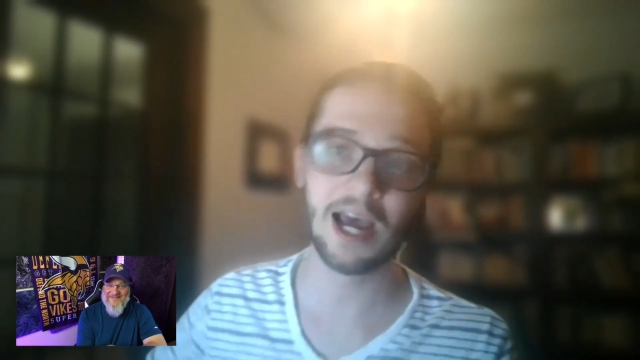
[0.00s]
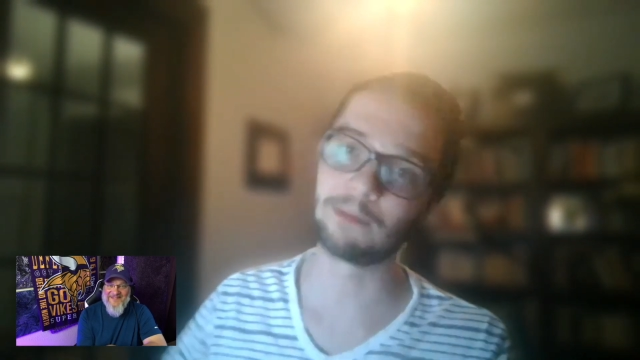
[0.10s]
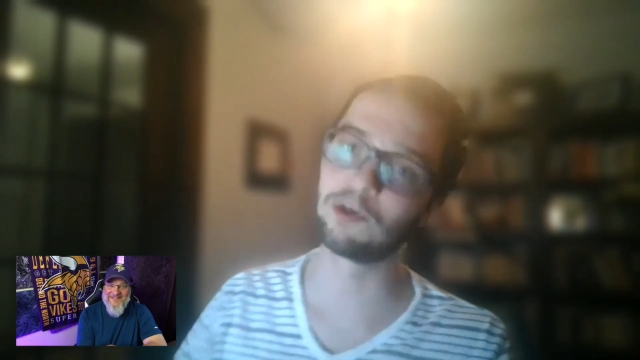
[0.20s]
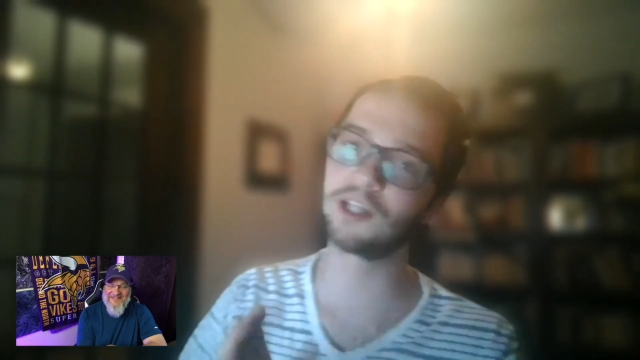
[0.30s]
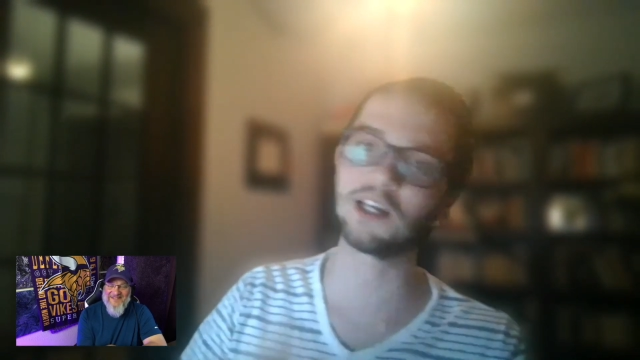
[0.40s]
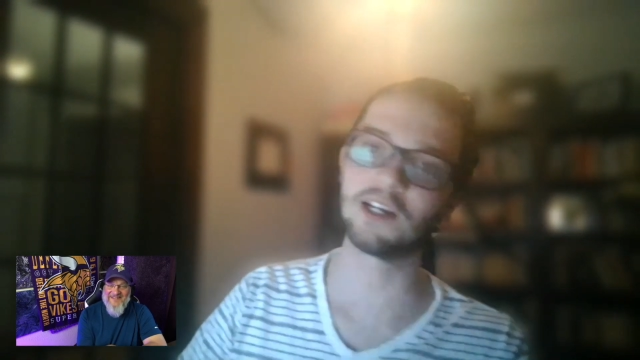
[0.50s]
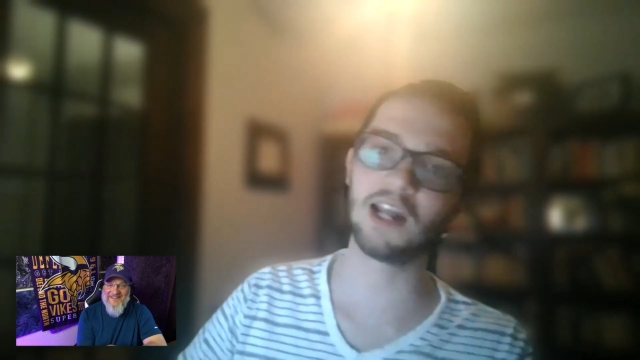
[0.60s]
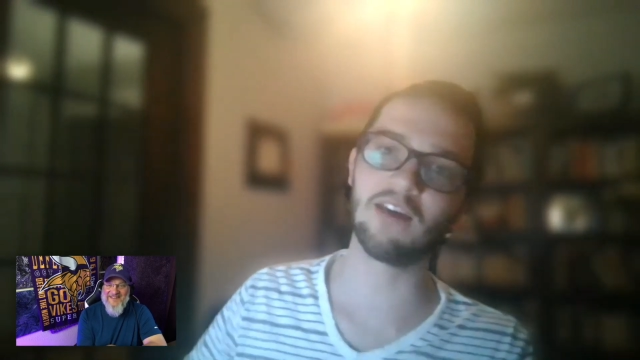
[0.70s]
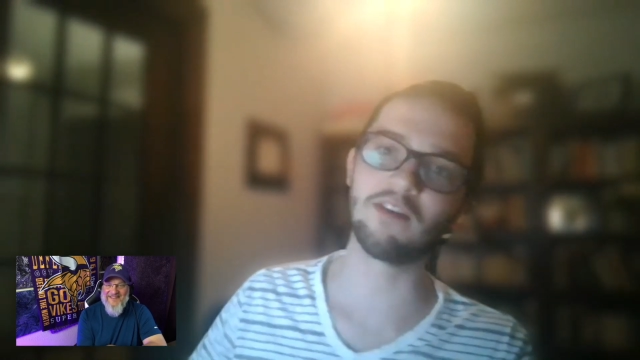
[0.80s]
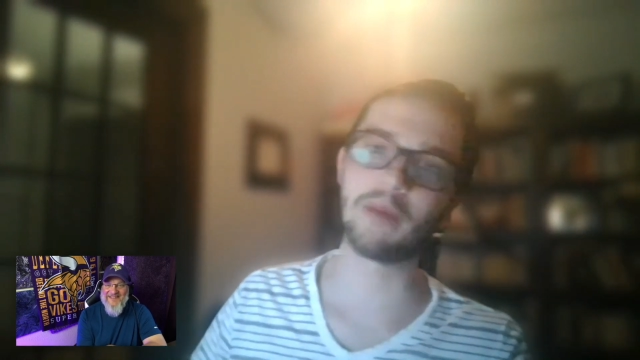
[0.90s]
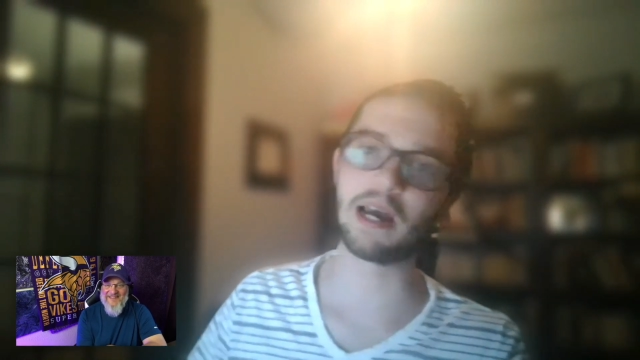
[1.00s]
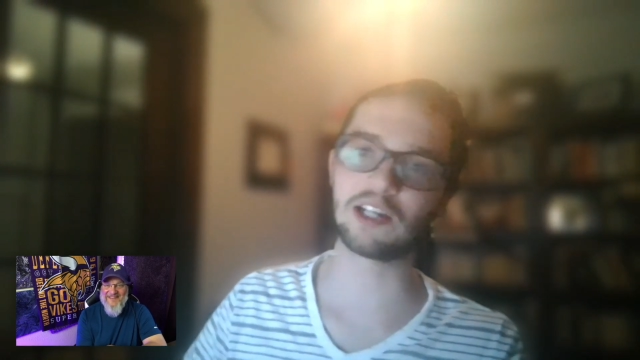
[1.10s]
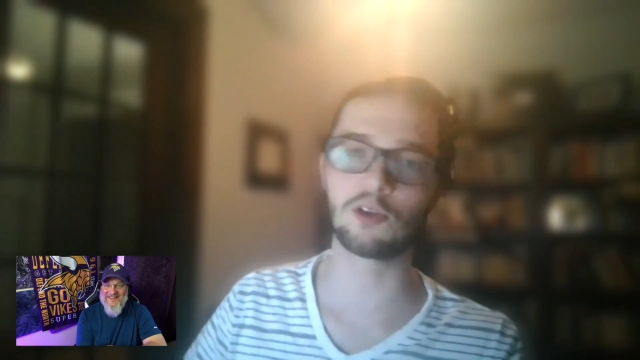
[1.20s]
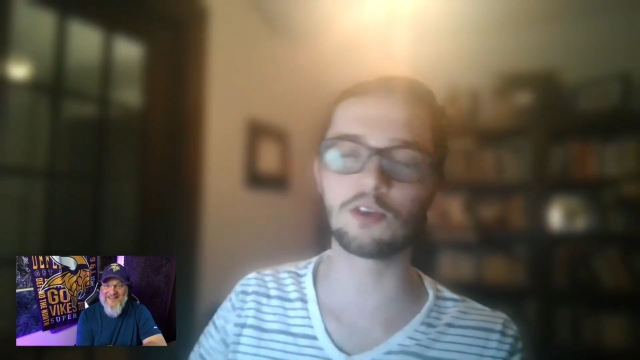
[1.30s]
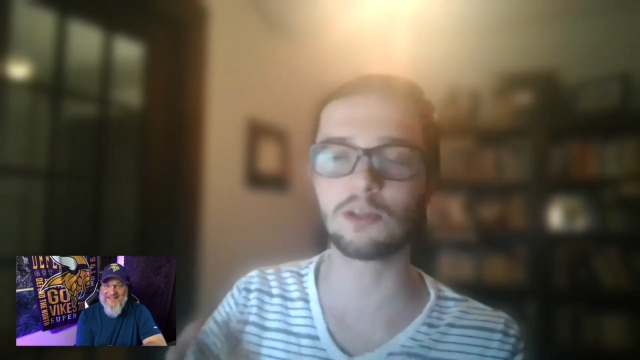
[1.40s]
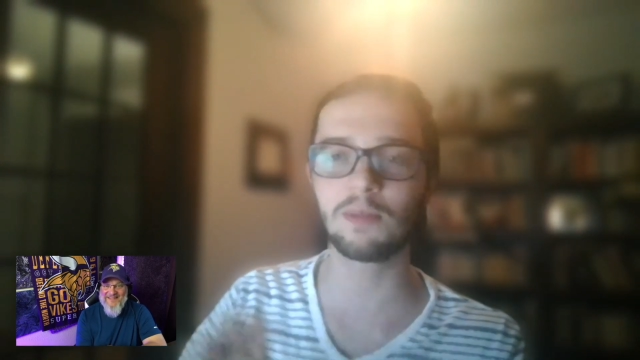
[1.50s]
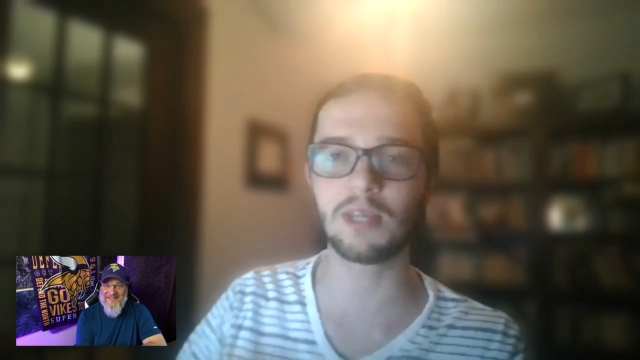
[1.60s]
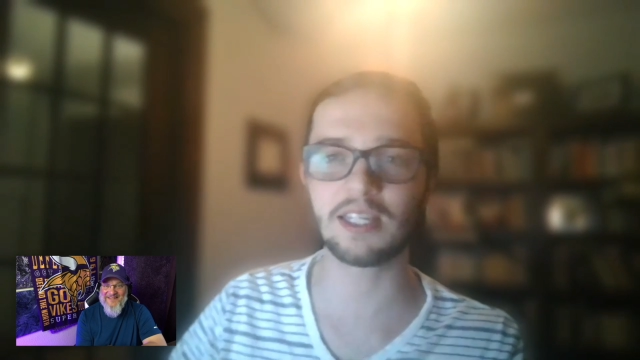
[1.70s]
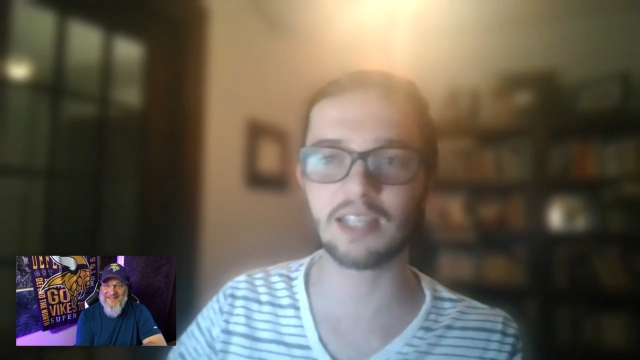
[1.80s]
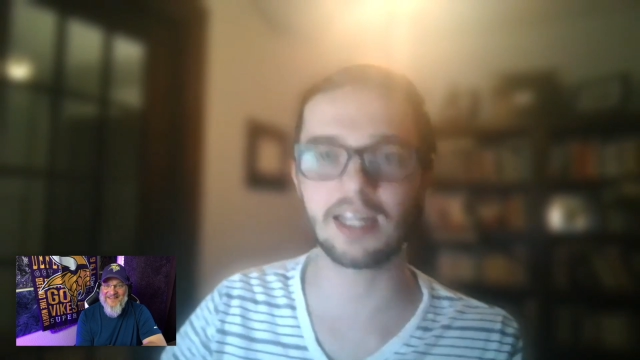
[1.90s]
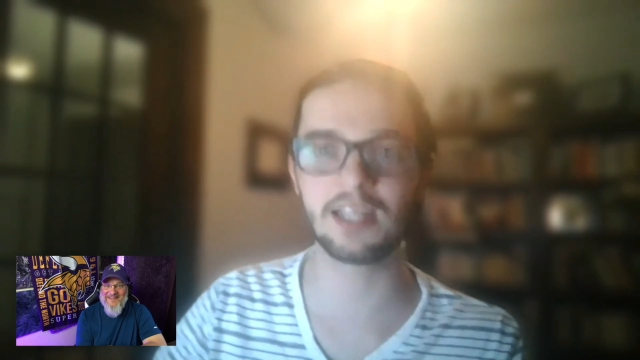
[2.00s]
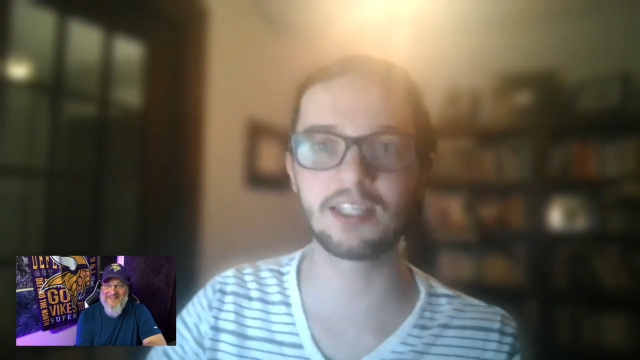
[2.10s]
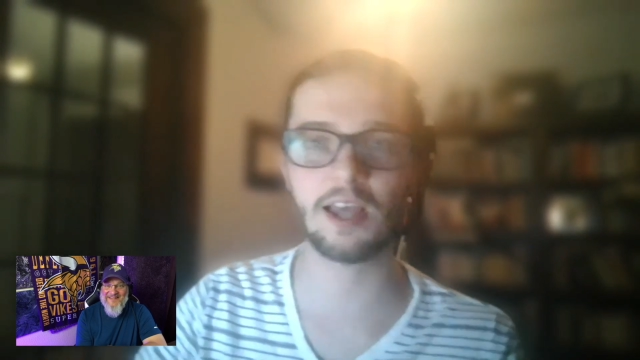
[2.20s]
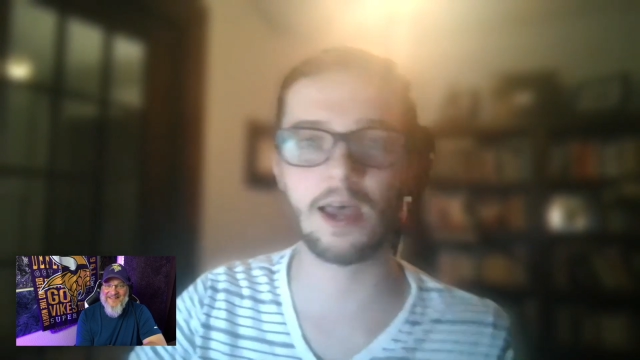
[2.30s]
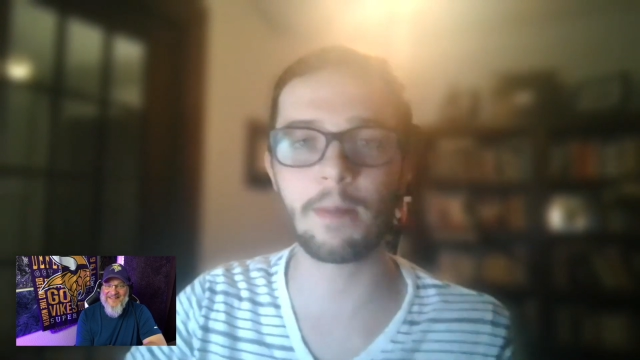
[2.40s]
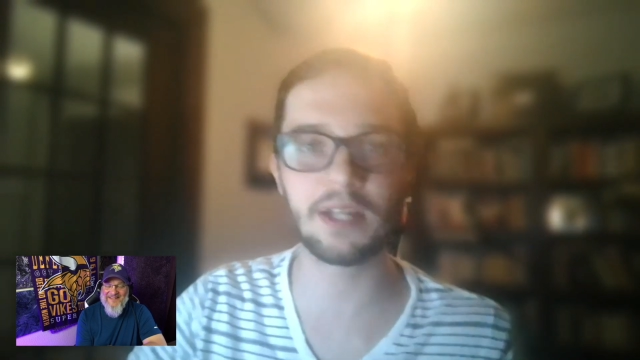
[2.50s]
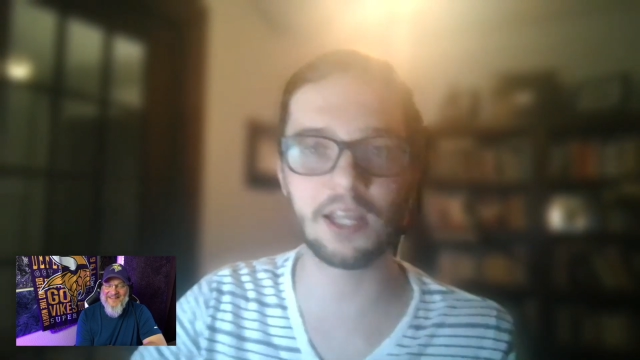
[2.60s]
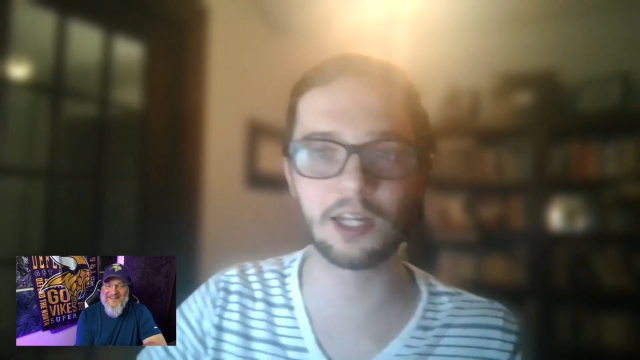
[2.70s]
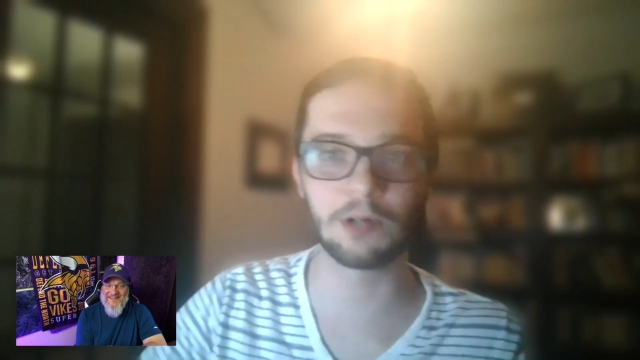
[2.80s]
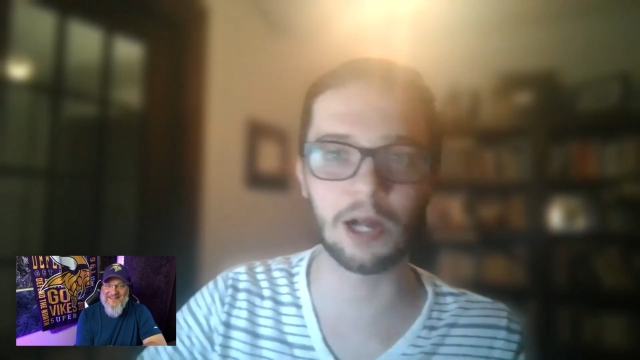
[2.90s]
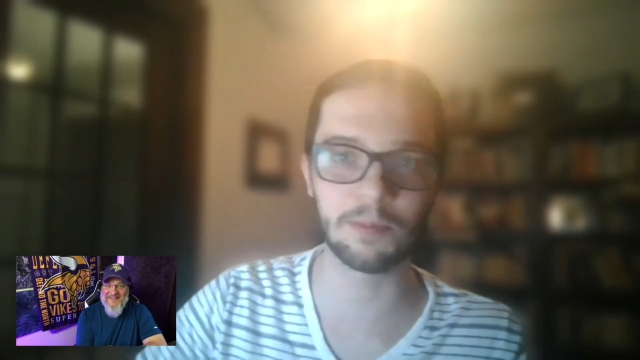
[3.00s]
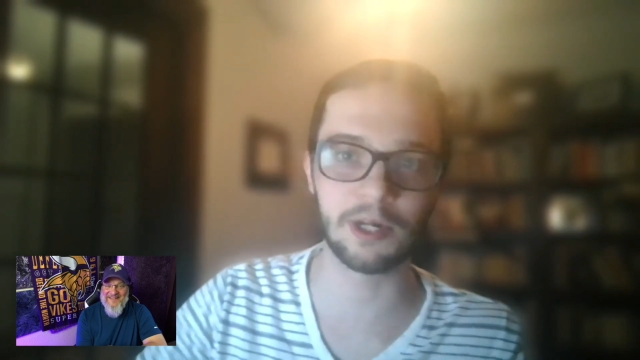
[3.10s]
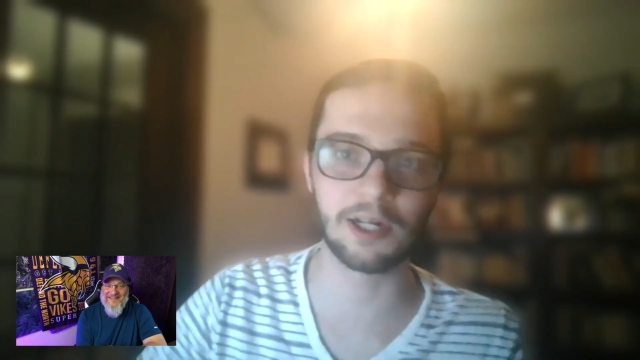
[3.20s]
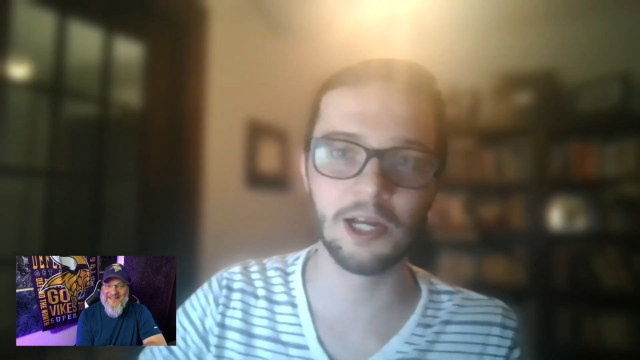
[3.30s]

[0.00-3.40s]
I'm really excited to have him back. So those are some of the ideas I've been kicking around,